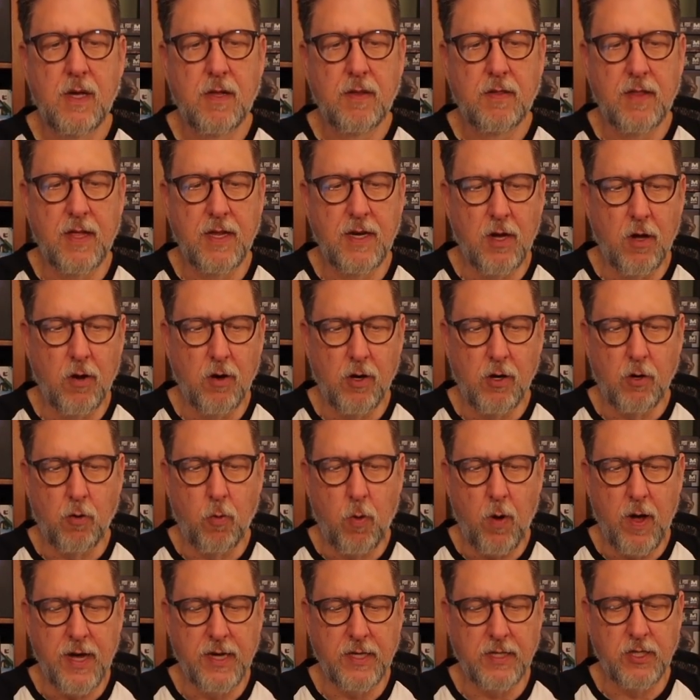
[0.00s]
They don't
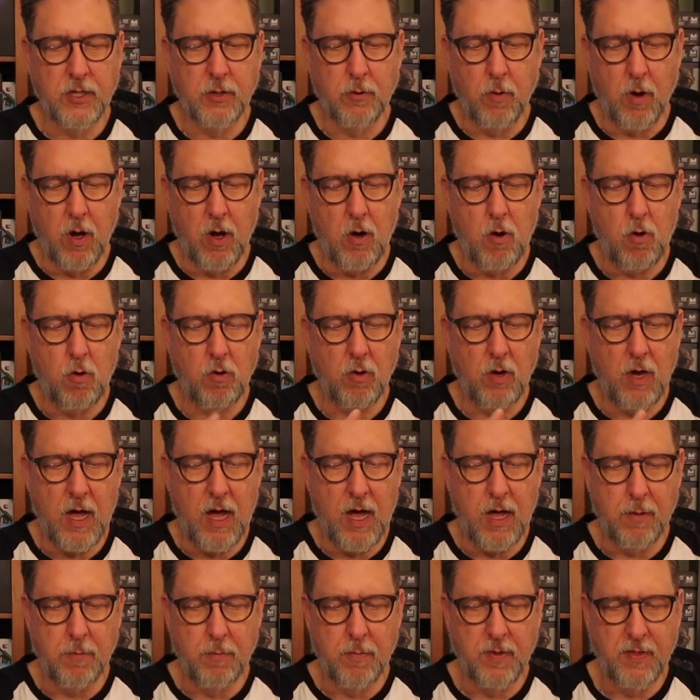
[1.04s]
equate to a whole
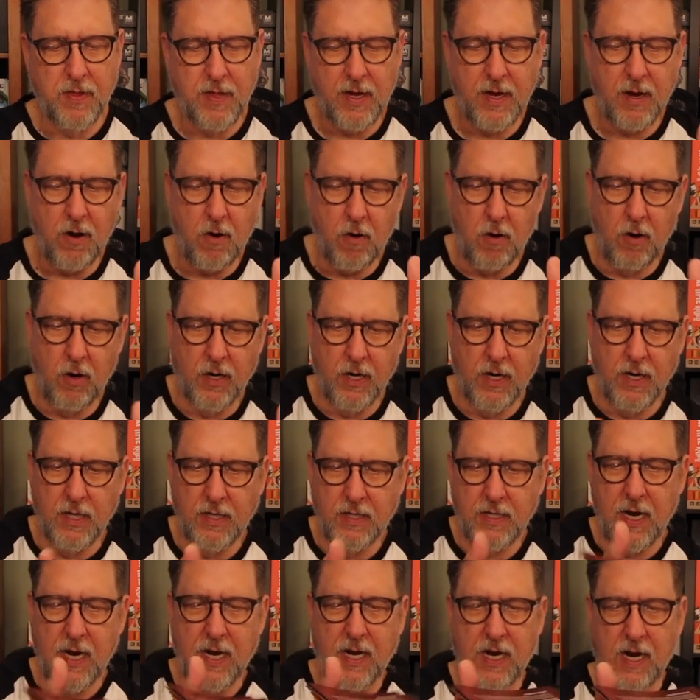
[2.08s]
lot, but they are going
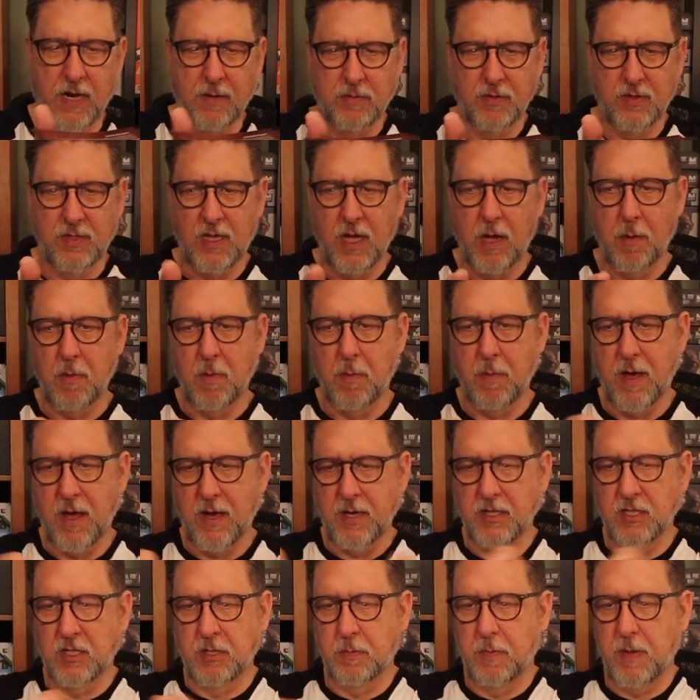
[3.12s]
to take up some amount
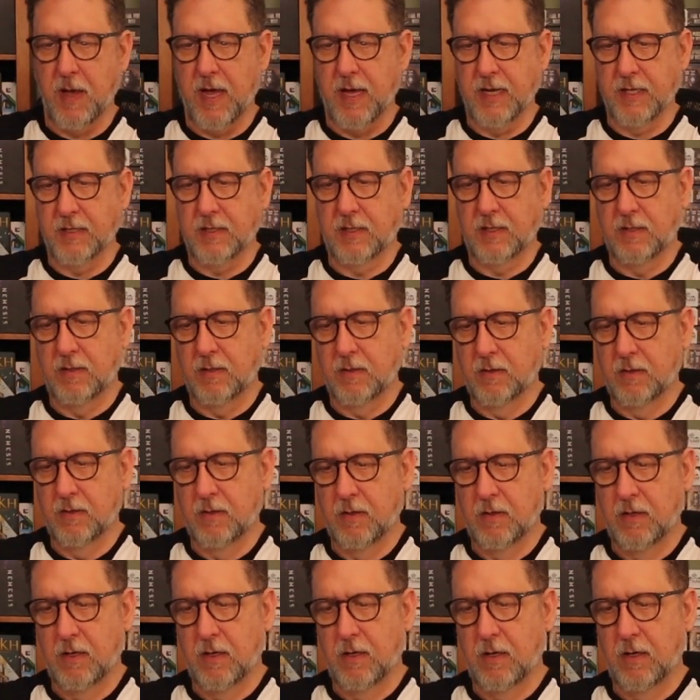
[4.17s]
of space
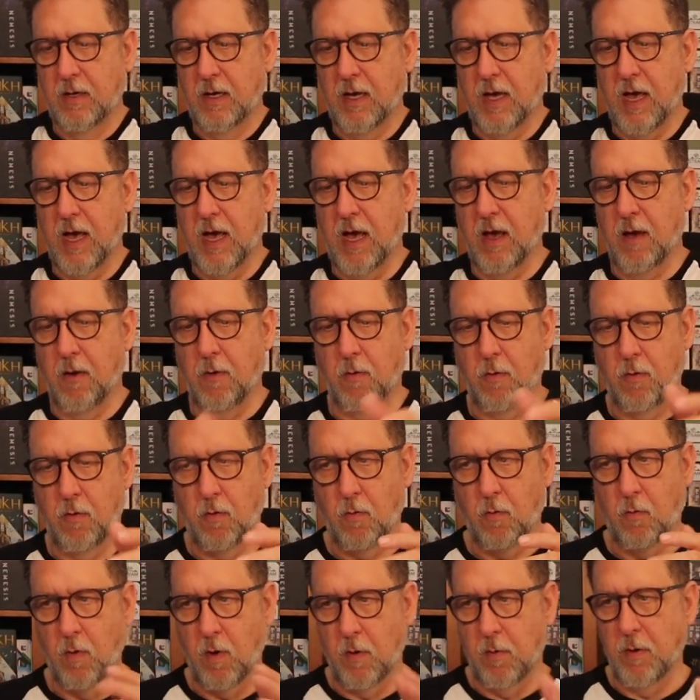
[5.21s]

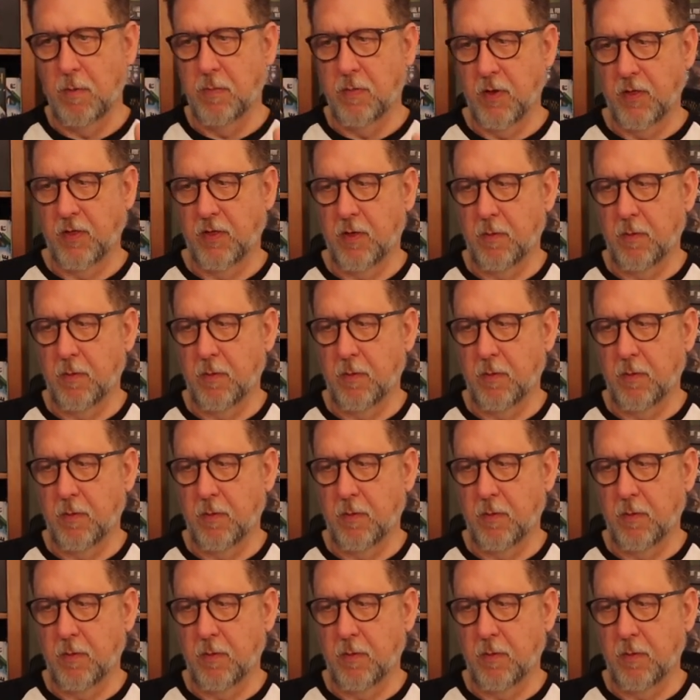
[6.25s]
when we put